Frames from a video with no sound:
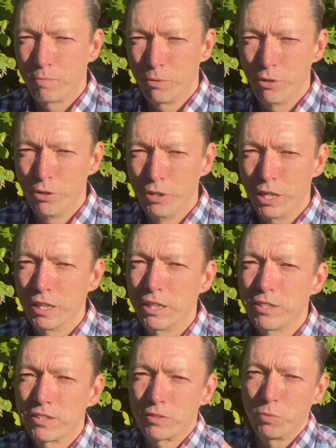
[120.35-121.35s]
brood, and in
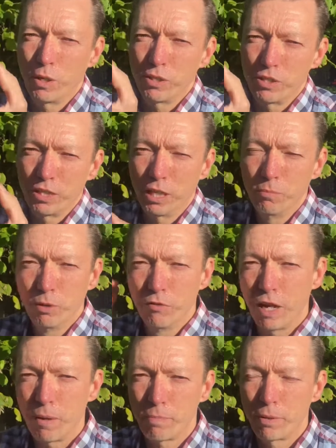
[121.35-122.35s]
winter they'll move
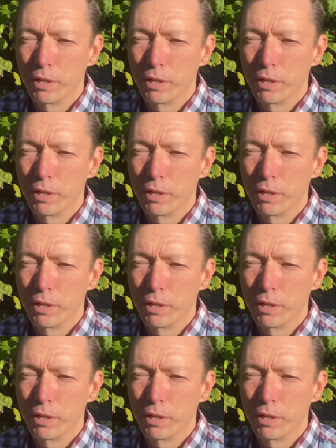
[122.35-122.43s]
up.